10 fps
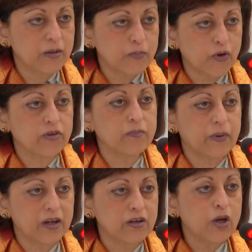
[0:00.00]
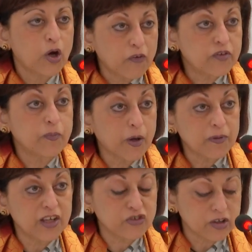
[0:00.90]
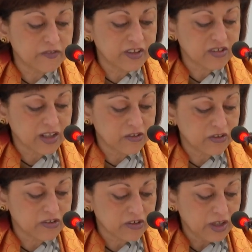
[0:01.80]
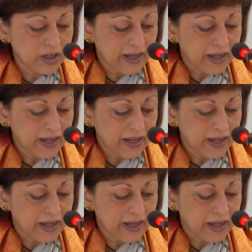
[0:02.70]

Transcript: important part of the population of these countries.